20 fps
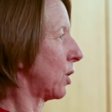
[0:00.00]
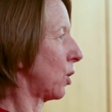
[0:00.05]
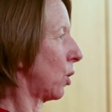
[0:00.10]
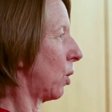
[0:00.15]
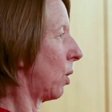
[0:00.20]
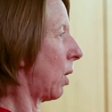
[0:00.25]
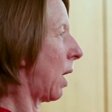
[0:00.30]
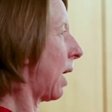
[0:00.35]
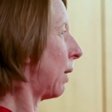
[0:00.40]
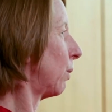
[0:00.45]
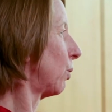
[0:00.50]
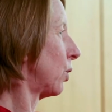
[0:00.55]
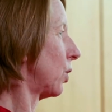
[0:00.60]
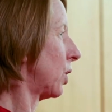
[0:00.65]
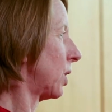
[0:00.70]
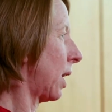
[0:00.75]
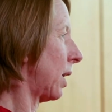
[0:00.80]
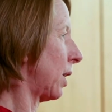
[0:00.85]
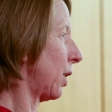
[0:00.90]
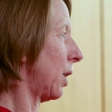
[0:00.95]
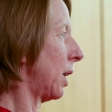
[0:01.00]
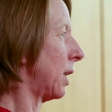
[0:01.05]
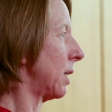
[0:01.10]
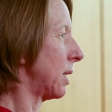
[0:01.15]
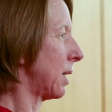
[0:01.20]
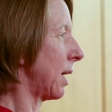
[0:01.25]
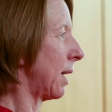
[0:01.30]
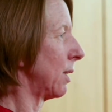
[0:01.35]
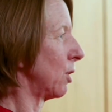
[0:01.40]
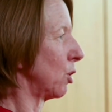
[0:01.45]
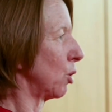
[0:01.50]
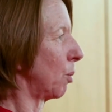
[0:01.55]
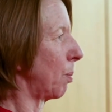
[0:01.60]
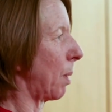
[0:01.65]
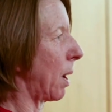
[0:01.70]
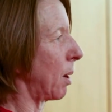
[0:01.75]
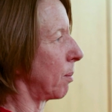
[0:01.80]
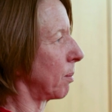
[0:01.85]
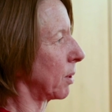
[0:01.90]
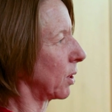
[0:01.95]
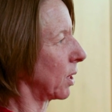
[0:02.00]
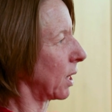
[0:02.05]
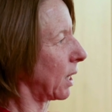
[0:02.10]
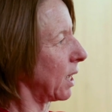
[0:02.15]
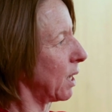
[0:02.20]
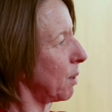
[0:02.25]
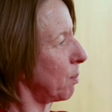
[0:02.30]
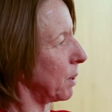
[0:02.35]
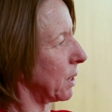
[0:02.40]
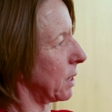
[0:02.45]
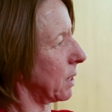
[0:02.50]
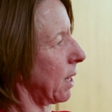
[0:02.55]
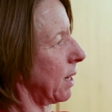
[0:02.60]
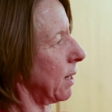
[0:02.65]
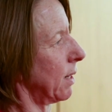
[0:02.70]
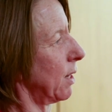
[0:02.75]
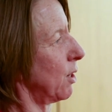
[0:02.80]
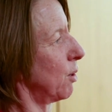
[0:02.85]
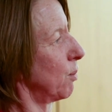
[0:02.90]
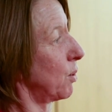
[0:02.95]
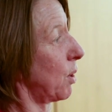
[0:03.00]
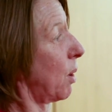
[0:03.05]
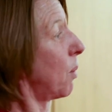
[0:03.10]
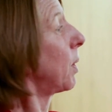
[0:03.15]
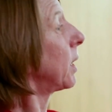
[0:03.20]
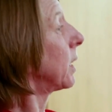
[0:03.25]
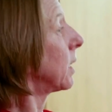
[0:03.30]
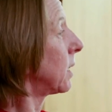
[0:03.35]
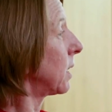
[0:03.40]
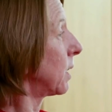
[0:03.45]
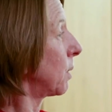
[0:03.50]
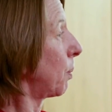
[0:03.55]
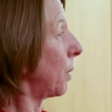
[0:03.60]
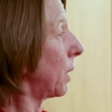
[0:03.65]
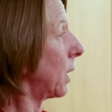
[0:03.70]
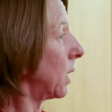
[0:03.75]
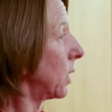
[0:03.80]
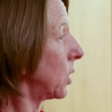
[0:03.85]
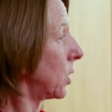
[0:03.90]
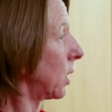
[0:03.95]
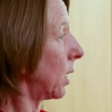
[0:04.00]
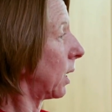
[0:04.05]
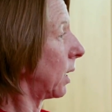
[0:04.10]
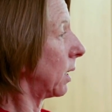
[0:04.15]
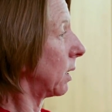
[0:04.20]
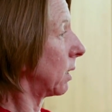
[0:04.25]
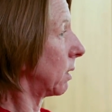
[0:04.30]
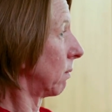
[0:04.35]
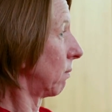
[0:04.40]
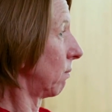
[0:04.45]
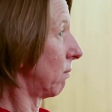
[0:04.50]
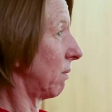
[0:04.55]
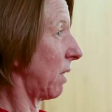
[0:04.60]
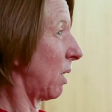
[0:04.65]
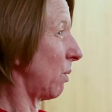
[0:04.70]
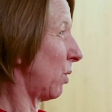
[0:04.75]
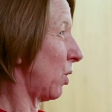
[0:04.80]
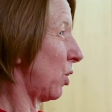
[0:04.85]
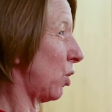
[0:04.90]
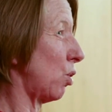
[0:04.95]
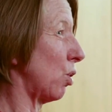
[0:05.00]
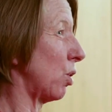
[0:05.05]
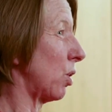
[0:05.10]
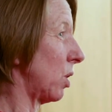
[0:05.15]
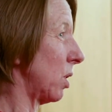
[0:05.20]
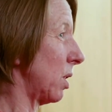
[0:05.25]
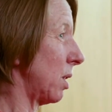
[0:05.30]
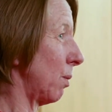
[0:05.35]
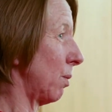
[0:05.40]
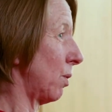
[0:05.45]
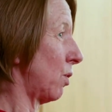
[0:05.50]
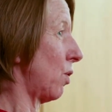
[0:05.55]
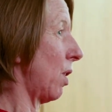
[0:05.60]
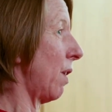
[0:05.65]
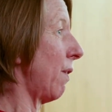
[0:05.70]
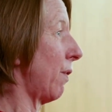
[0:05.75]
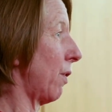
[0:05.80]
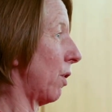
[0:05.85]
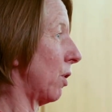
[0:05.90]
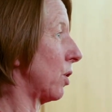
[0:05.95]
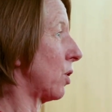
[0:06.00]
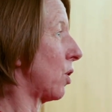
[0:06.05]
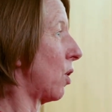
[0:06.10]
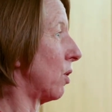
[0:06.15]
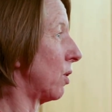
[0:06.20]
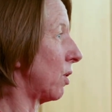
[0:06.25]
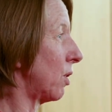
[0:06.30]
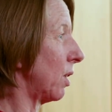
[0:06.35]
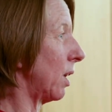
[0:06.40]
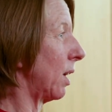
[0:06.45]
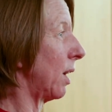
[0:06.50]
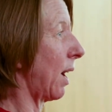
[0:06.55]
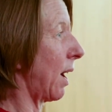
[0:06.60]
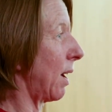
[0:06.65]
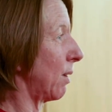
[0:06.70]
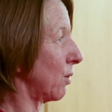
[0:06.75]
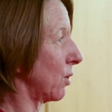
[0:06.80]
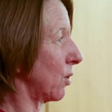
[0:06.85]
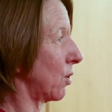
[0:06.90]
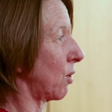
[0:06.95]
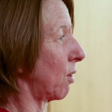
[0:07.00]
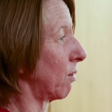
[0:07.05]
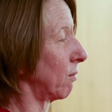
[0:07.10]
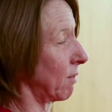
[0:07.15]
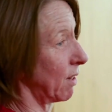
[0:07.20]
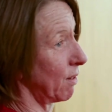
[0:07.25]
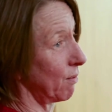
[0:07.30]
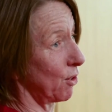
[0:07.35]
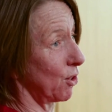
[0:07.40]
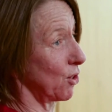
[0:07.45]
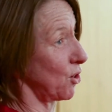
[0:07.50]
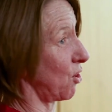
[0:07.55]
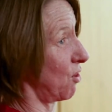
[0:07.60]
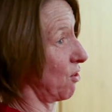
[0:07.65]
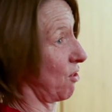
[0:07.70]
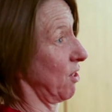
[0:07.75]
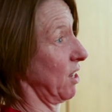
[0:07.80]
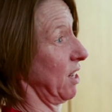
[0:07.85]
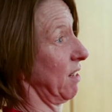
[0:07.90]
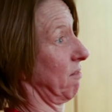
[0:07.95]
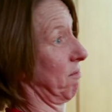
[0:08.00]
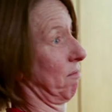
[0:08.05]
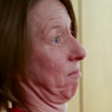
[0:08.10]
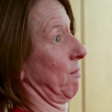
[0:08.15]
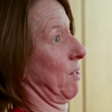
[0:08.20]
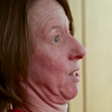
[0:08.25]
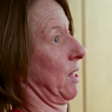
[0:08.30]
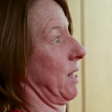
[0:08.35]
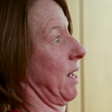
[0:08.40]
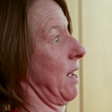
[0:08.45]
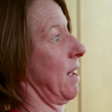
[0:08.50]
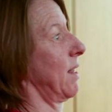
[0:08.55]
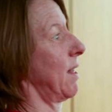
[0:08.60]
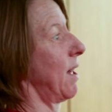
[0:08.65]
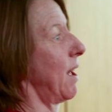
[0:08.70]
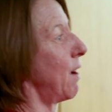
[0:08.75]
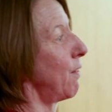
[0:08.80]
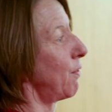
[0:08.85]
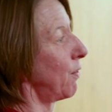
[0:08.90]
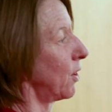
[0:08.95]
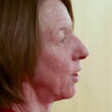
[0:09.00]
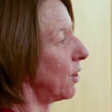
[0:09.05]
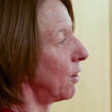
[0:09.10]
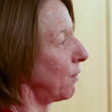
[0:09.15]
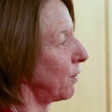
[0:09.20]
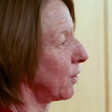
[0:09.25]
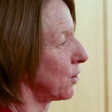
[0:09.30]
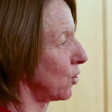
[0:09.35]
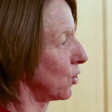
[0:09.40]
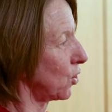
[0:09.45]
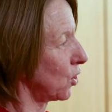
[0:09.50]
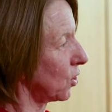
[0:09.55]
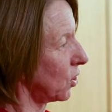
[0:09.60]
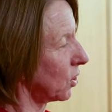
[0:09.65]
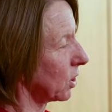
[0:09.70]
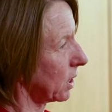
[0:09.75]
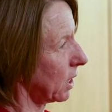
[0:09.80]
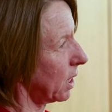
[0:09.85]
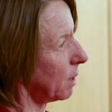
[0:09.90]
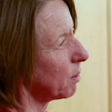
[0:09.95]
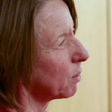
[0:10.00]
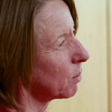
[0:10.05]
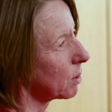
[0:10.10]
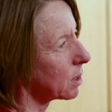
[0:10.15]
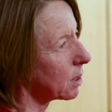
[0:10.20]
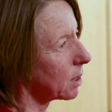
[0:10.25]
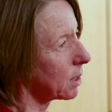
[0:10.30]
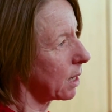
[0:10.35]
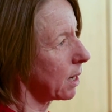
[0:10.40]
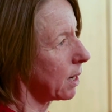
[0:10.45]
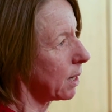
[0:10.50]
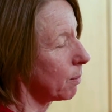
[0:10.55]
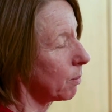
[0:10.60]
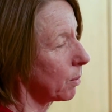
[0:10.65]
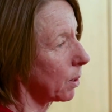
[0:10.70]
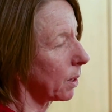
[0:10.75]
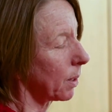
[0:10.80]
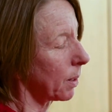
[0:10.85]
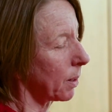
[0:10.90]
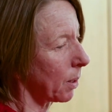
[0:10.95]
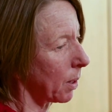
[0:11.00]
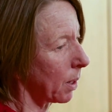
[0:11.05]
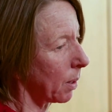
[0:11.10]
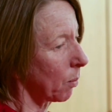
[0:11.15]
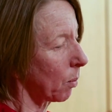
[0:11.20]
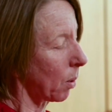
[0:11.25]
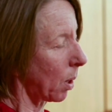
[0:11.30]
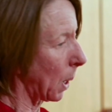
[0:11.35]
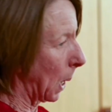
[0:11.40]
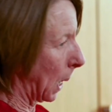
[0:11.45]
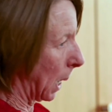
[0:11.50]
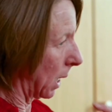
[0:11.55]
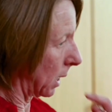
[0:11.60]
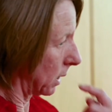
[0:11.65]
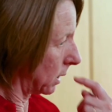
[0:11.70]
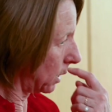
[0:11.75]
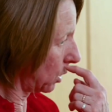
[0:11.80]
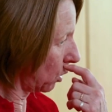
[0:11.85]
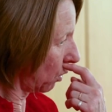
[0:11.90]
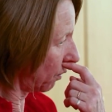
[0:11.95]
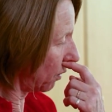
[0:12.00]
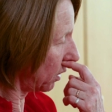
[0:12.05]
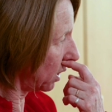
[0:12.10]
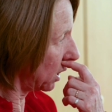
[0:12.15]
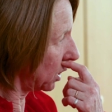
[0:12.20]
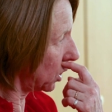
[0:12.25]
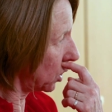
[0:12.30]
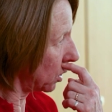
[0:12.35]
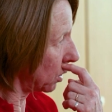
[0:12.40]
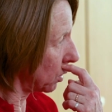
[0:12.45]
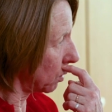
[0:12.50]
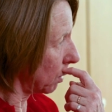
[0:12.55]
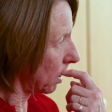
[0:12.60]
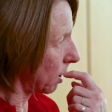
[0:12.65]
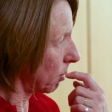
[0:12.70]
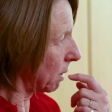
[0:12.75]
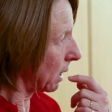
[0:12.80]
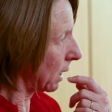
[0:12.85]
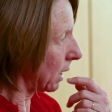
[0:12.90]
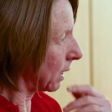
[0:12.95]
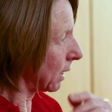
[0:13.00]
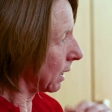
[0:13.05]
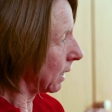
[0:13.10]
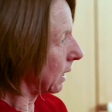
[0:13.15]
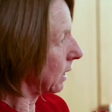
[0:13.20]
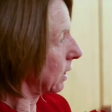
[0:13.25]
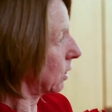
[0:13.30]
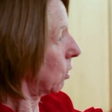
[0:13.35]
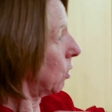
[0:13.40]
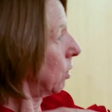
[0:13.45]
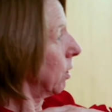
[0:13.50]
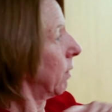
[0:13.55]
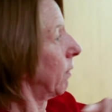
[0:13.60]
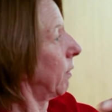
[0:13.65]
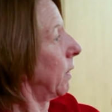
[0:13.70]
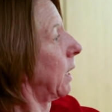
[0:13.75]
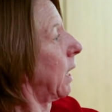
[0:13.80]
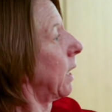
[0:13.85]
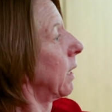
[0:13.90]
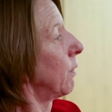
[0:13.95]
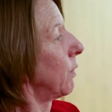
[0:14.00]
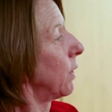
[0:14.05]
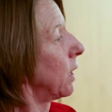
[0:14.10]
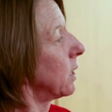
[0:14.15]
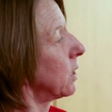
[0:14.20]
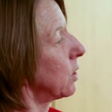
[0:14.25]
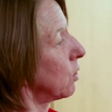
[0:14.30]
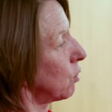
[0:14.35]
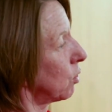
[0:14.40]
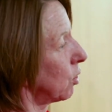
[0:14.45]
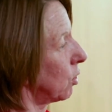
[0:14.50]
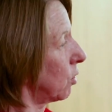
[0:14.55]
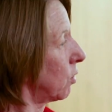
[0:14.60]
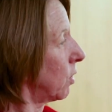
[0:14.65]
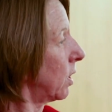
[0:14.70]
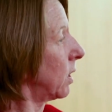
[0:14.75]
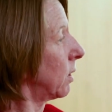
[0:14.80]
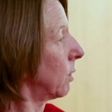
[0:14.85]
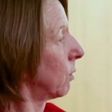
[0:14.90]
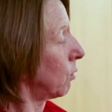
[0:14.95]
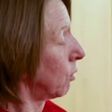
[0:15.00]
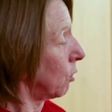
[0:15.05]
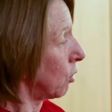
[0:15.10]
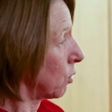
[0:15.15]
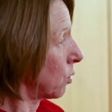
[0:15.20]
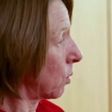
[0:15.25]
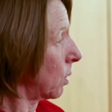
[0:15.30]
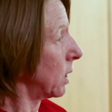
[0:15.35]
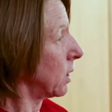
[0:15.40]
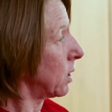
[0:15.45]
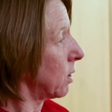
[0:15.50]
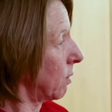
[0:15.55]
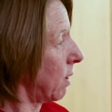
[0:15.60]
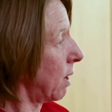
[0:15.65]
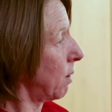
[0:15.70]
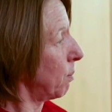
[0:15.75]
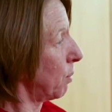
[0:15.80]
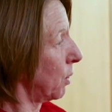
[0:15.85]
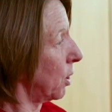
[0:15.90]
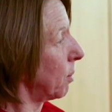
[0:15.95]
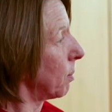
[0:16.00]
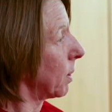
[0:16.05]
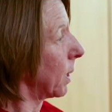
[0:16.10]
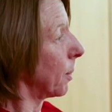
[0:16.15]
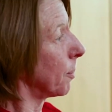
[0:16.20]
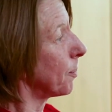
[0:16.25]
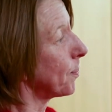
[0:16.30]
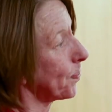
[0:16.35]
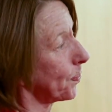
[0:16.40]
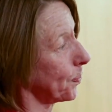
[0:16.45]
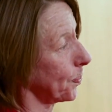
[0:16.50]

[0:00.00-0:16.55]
So how does that thing stand up? How am I going to keep it standing up? So I went and did a PhD in, it was structures, it was reinforced concrete. How does reinforced concrete stay there for such a long time? It was the time that they were discovering issues with the Midland Links, all of the elevated roadways around Birmingham.